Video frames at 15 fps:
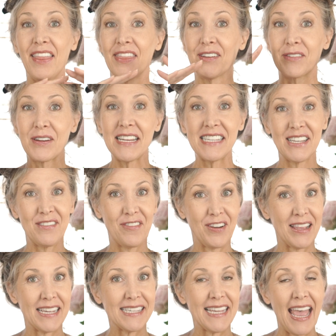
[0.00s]
the reason for
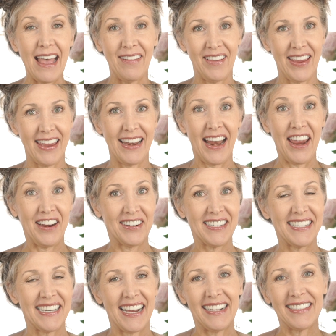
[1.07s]
this elegant
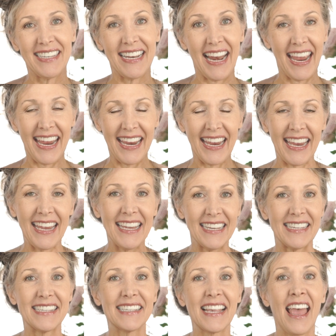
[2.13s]
hairstyle today
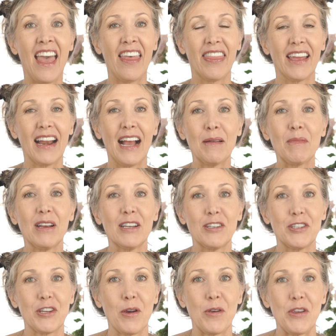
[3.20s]
is that I'm going to
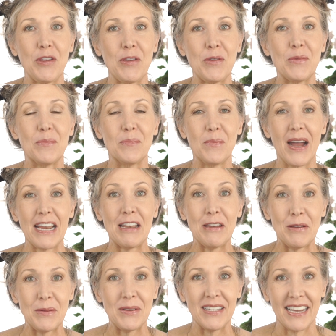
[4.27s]
show you my
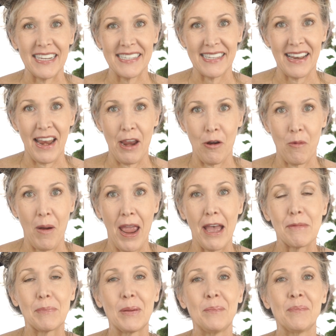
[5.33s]
new Dyson
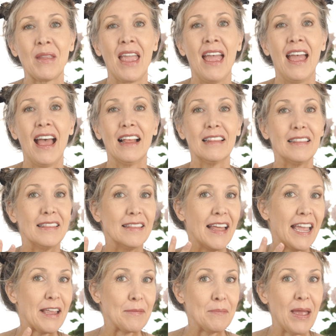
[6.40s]
Airwrap.
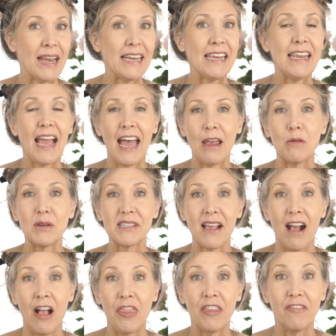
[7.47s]
Like many, I was
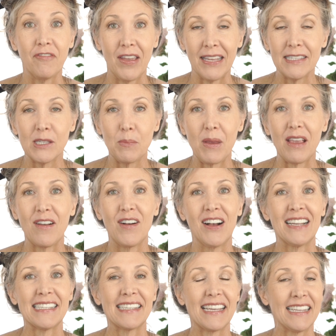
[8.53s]
on the fence
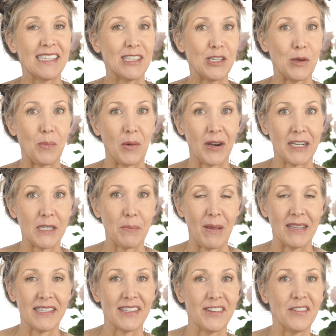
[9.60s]
because it's super
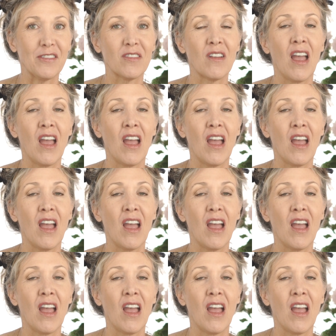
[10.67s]
expensive.